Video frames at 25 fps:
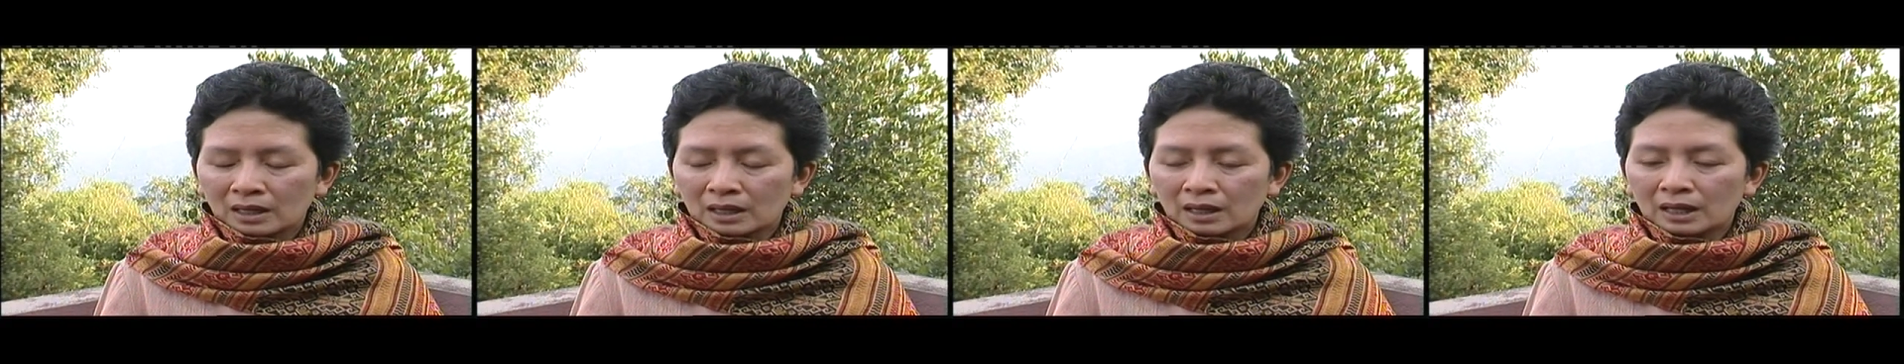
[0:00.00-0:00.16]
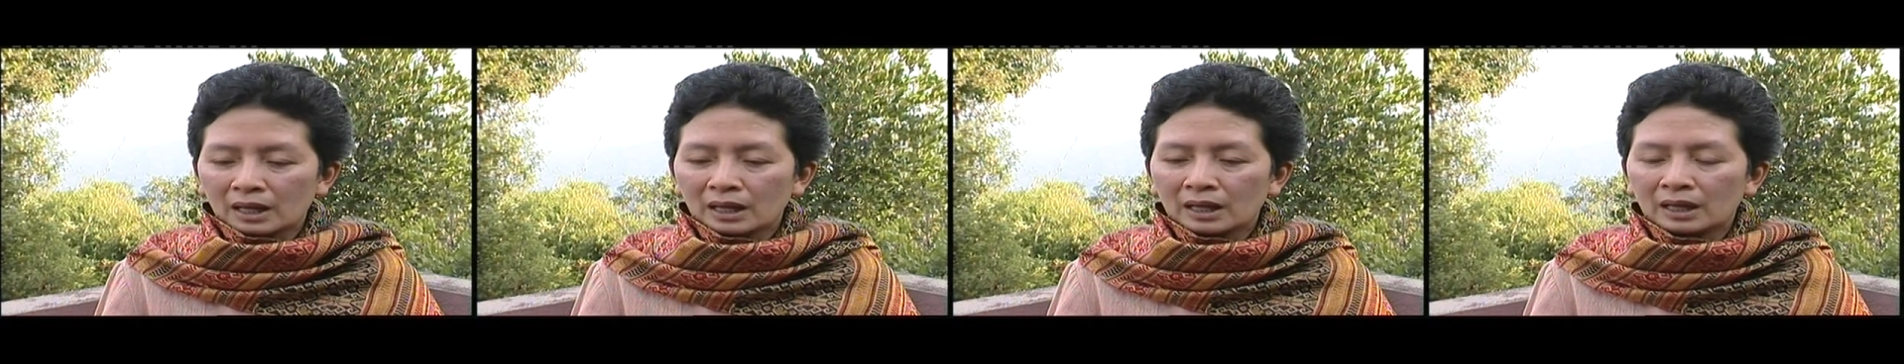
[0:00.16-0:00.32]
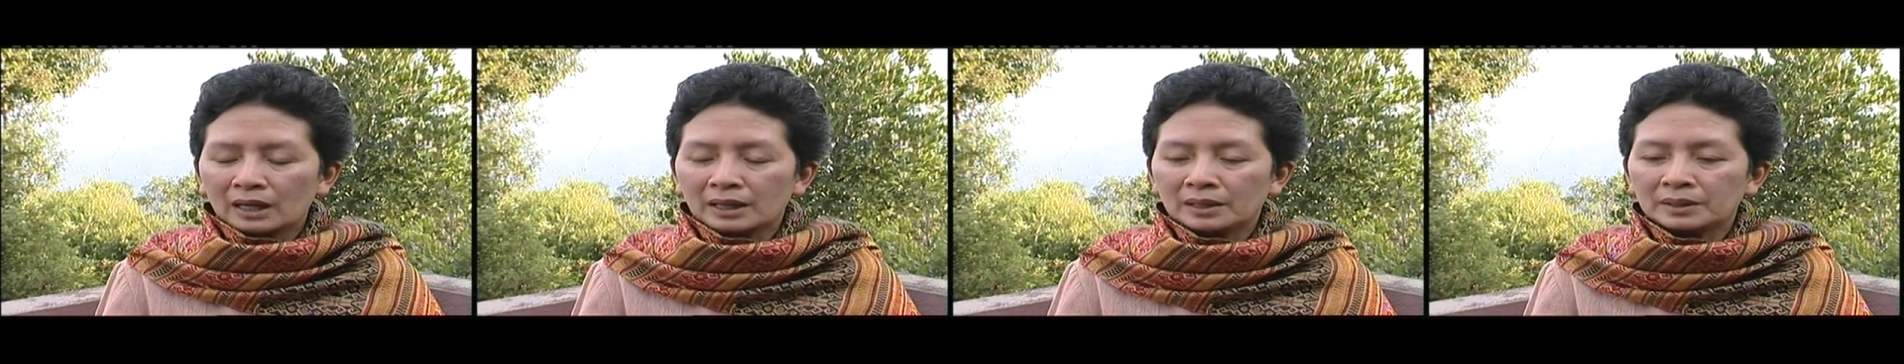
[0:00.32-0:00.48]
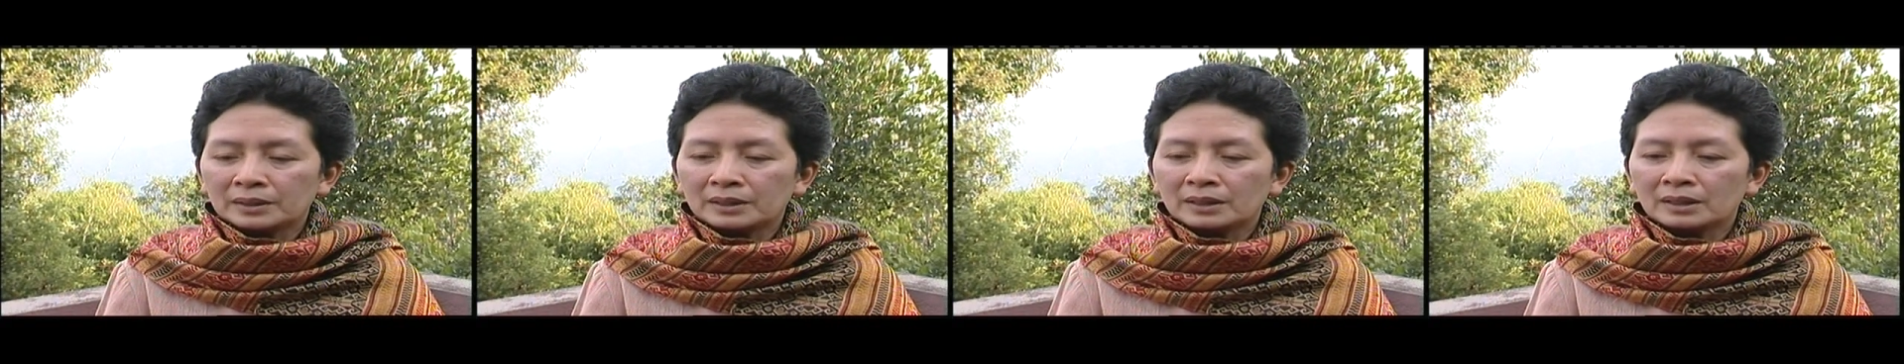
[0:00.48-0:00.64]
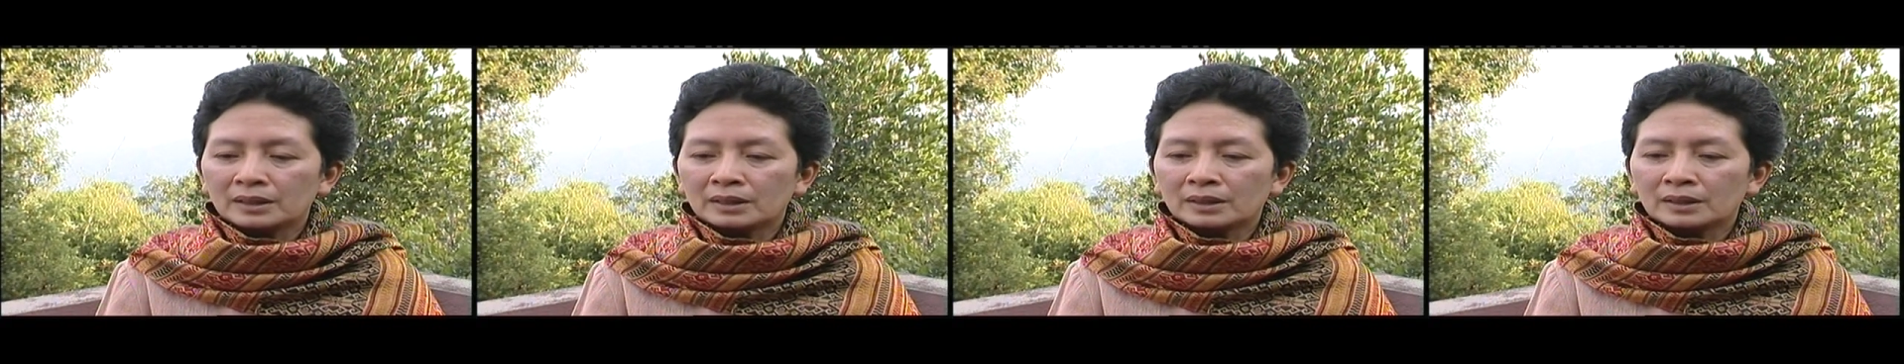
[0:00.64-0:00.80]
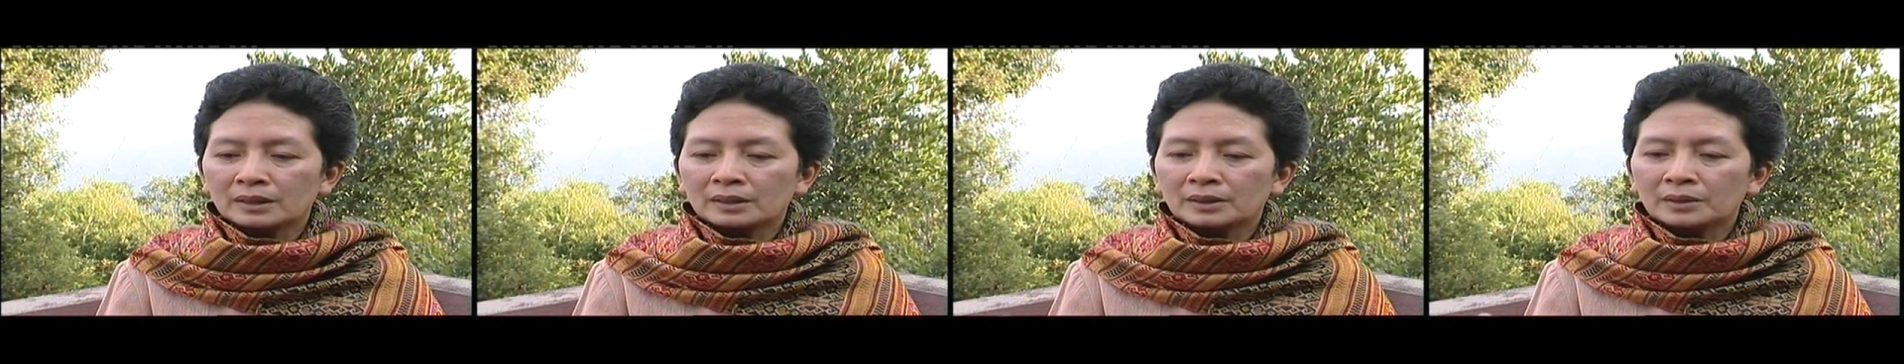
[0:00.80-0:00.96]
and
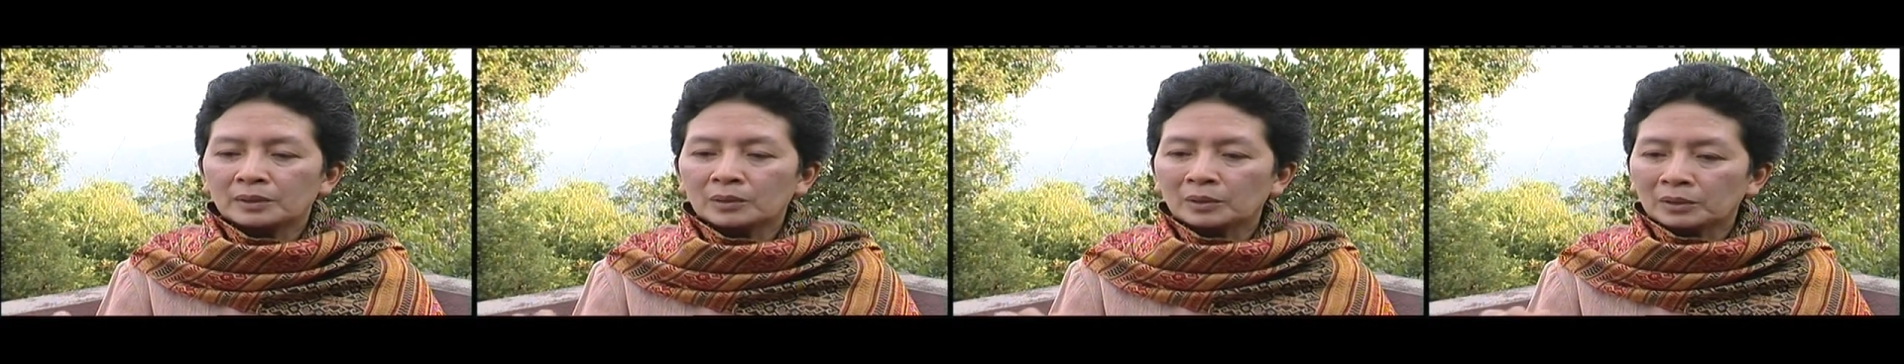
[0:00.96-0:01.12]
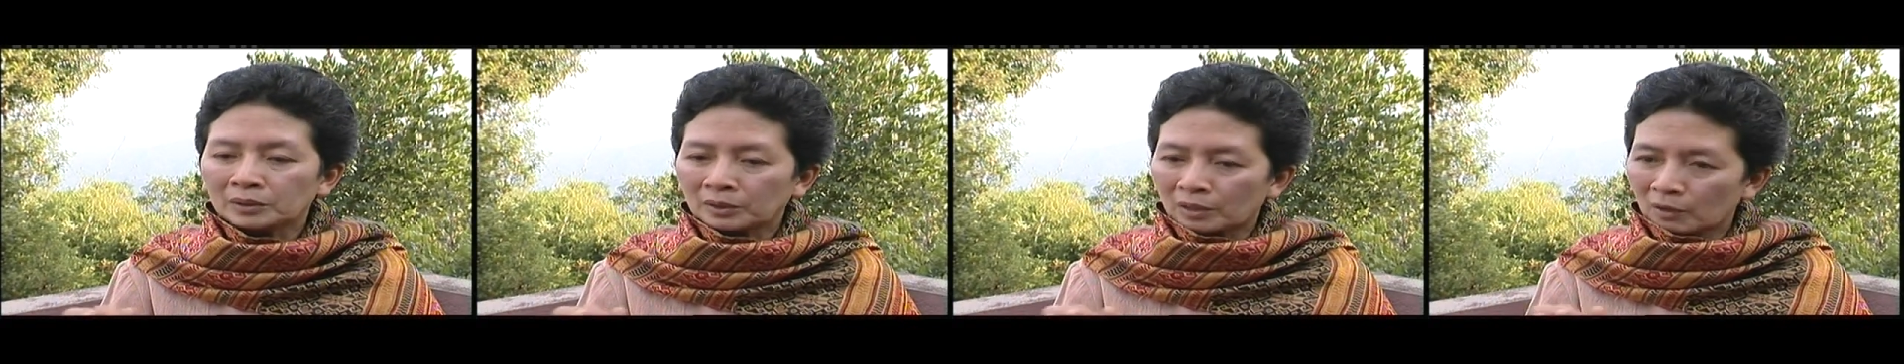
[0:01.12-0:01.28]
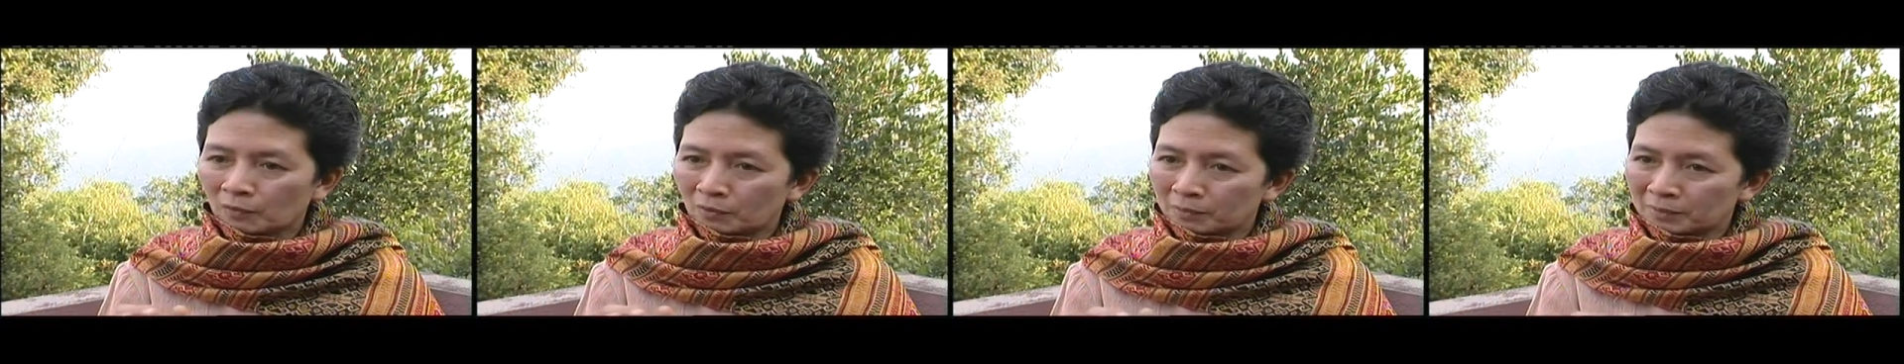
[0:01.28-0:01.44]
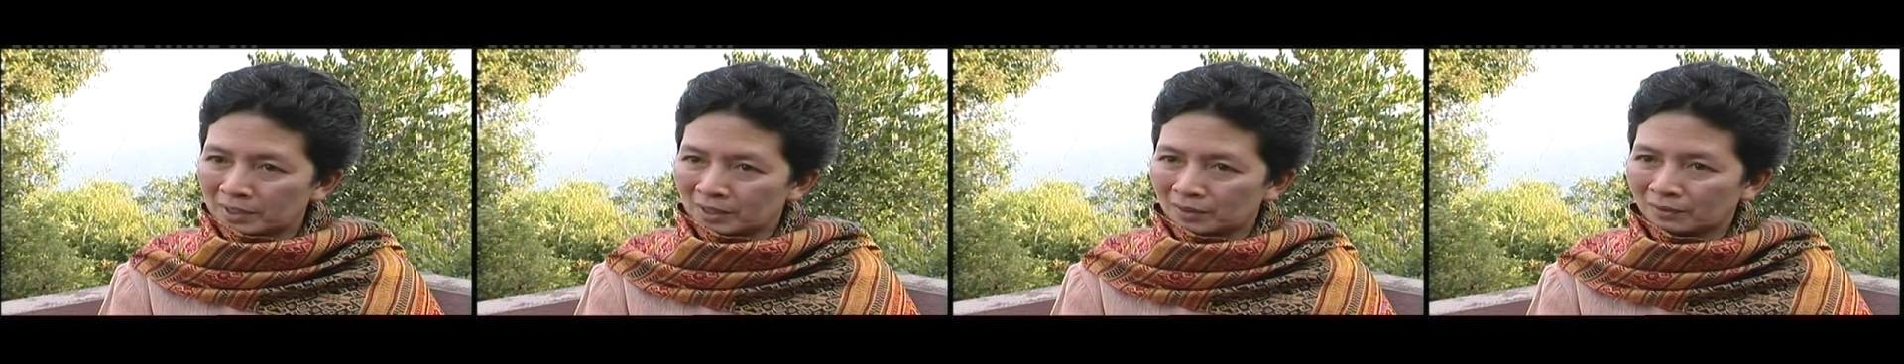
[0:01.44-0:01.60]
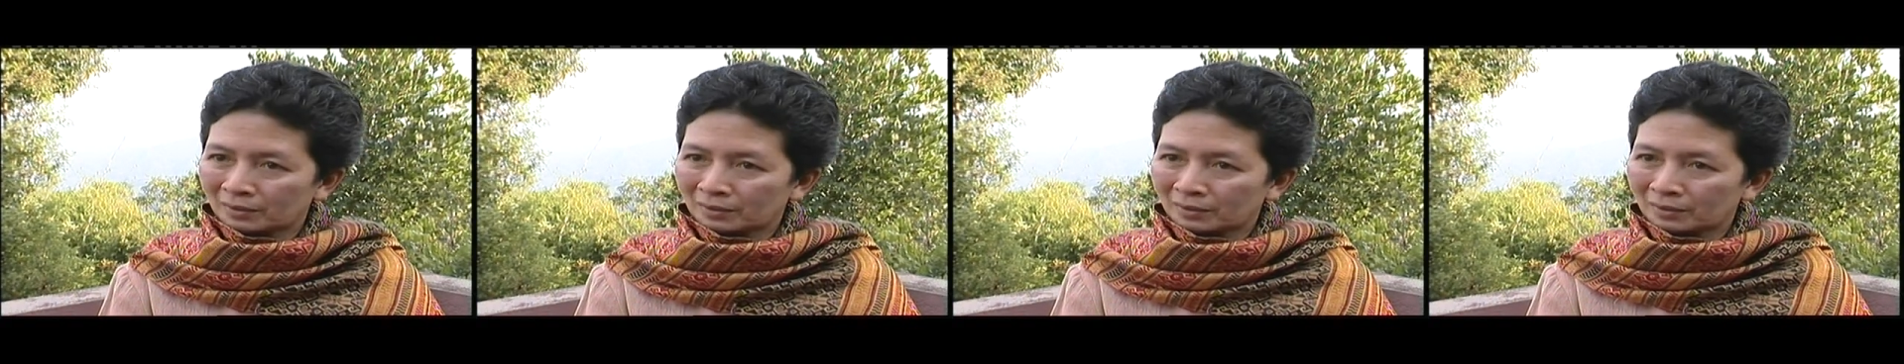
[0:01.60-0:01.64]
uh, non-government